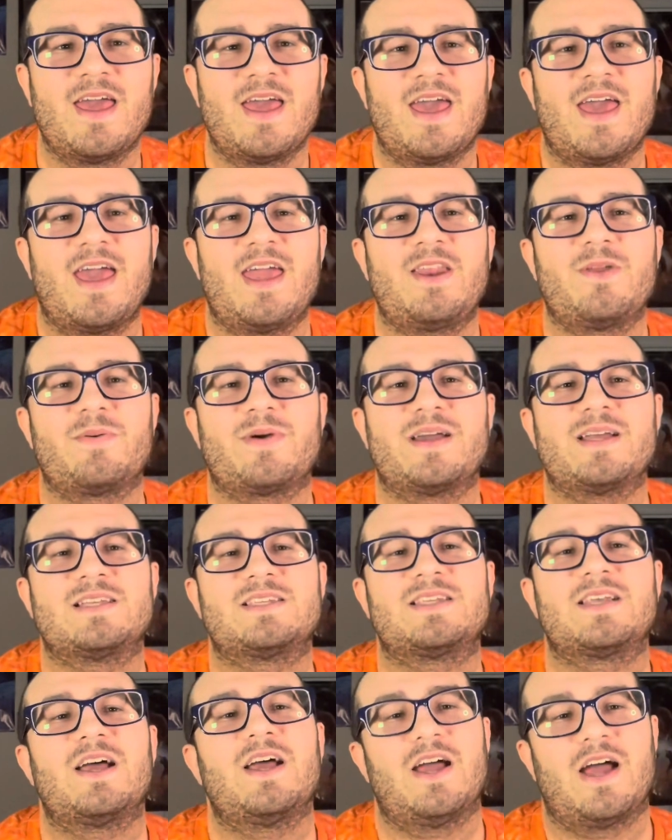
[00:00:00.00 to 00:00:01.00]

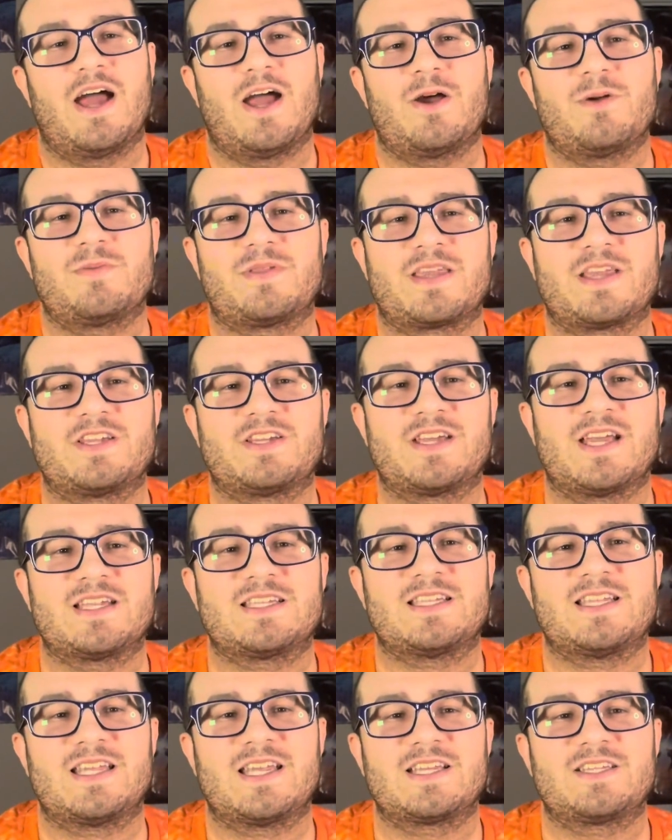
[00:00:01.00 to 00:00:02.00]
anyways, I hope to catch you guys
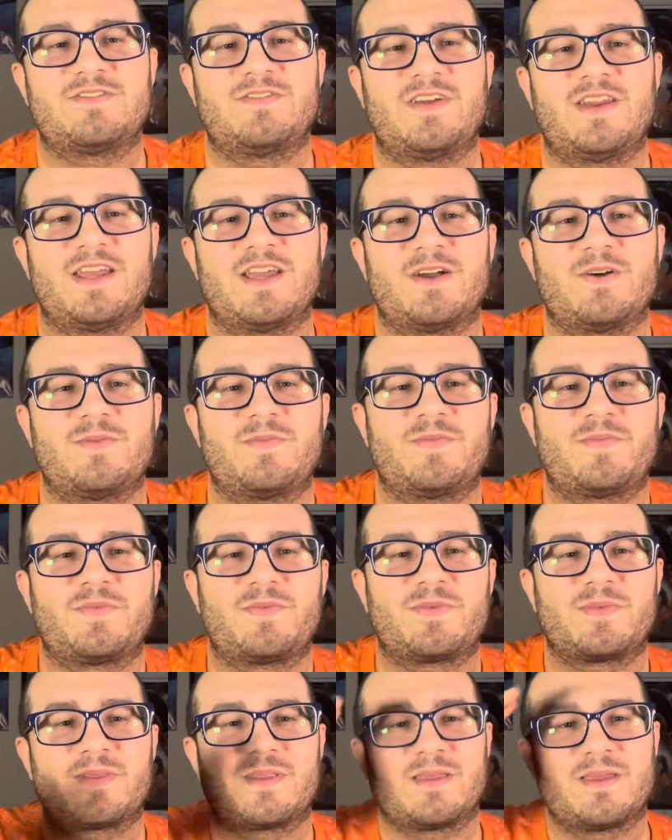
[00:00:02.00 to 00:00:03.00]
in the next video.
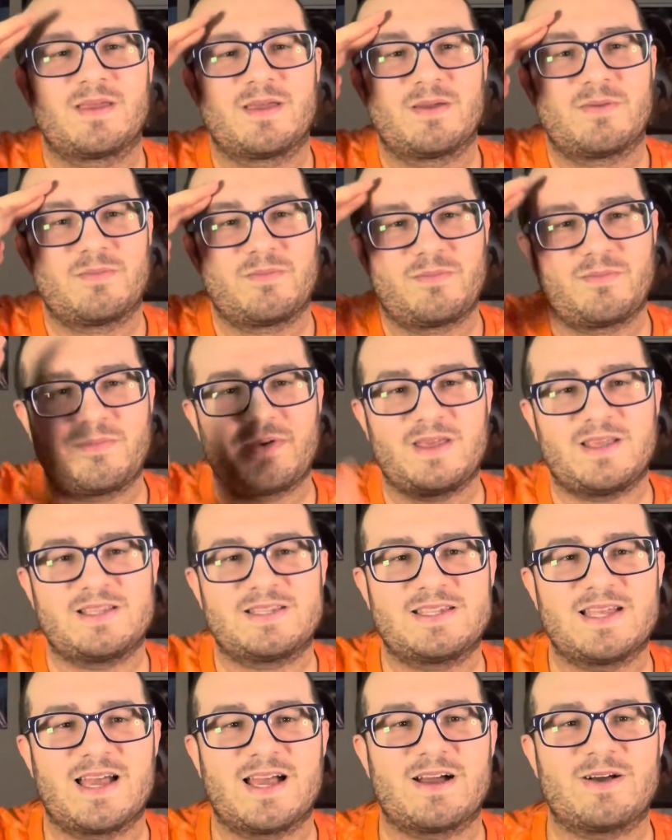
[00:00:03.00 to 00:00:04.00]
Peace
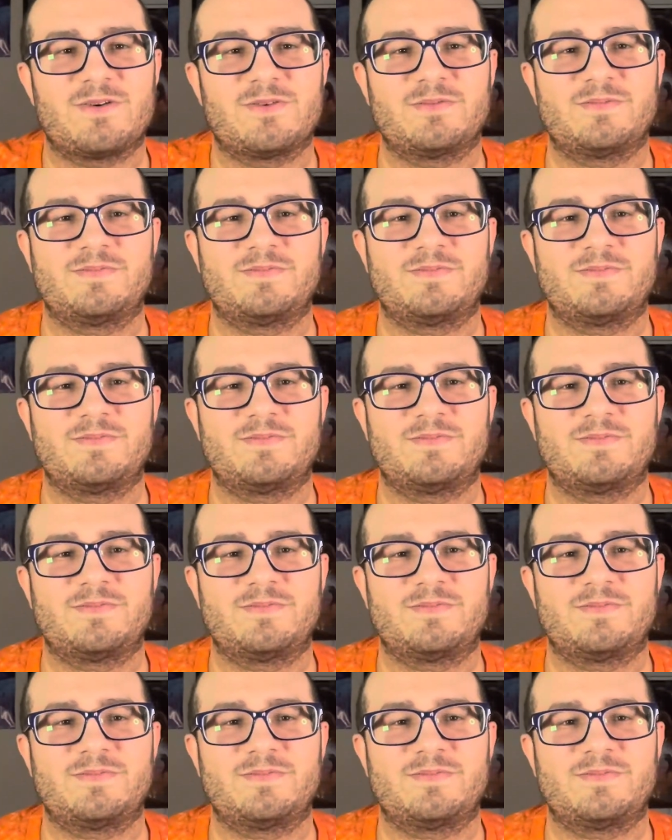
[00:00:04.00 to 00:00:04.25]
out.